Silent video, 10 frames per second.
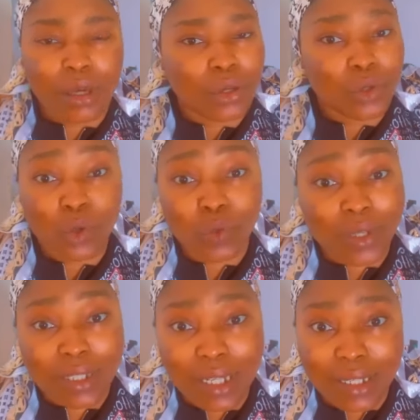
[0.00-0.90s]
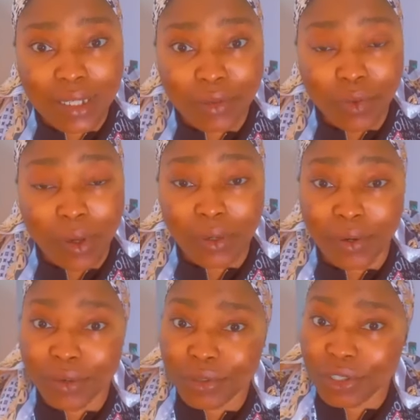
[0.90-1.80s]
Those ones that didn't run
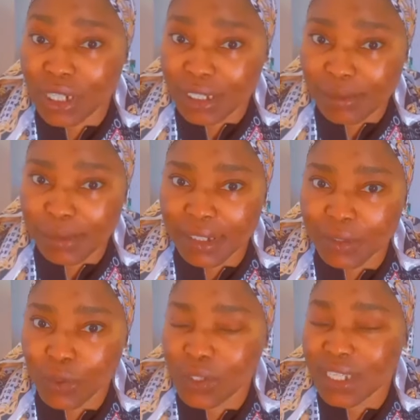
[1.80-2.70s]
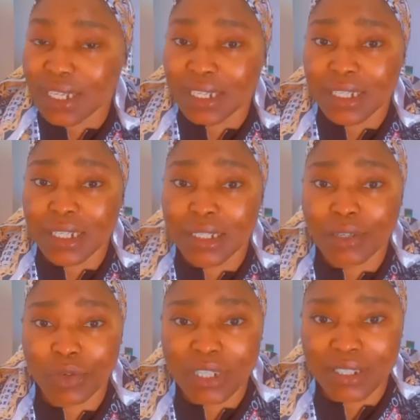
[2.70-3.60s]
or reject me, those that didn't
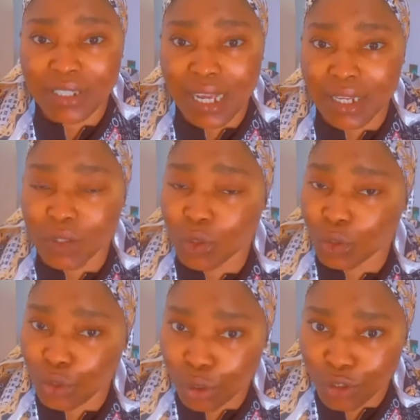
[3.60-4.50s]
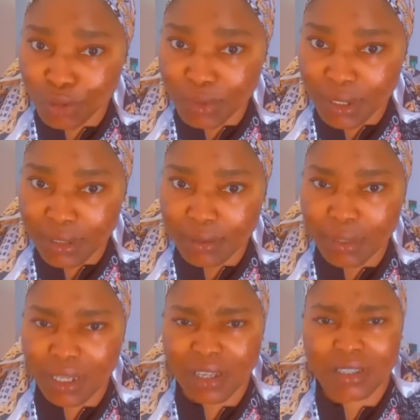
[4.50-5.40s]
criticize or judge me,
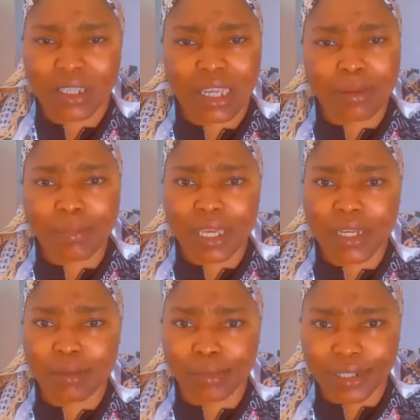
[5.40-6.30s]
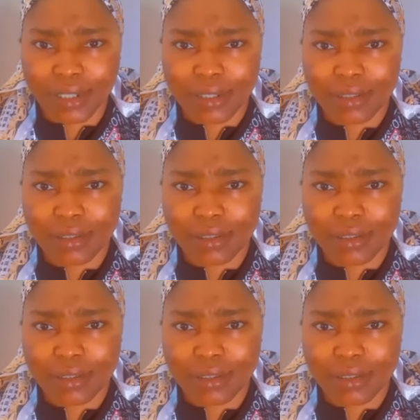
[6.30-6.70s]
because it can be anybody.